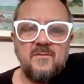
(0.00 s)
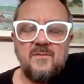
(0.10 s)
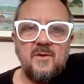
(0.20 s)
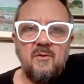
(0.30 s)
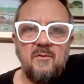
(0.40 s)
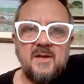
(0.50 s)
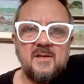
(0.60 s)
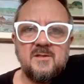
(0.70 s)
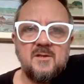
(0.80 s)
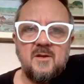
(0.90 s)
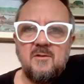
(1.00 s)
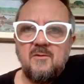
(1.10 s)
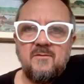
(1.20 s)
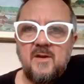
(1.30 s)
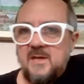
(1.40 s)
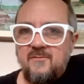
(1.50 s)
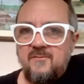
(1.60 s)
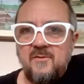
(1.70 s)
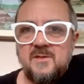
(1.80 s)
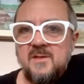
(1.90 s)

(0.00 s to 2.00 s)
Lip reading: the whole thing is going to look very different.